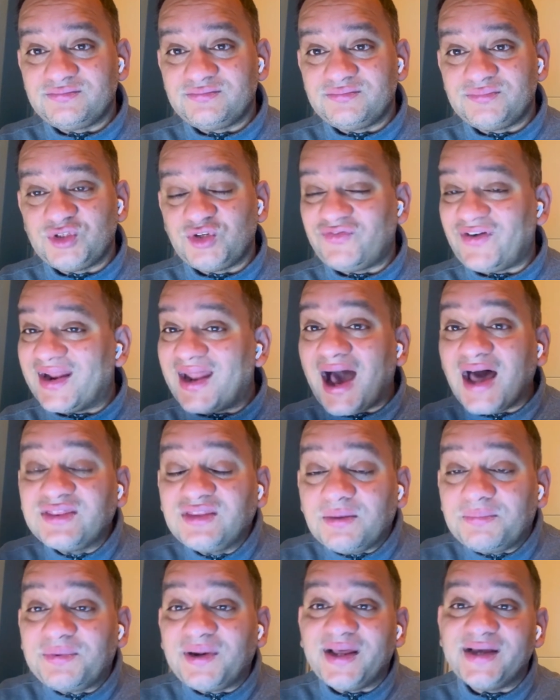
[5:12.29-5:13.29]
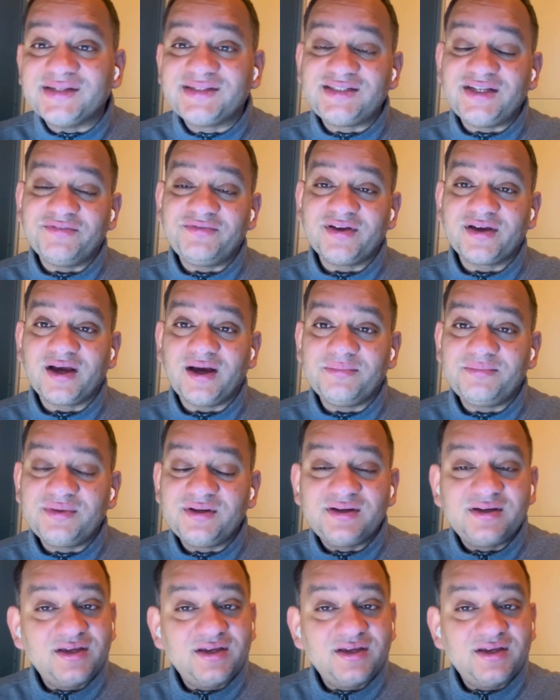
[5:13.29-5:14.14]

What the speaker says: You've had other players stepping up.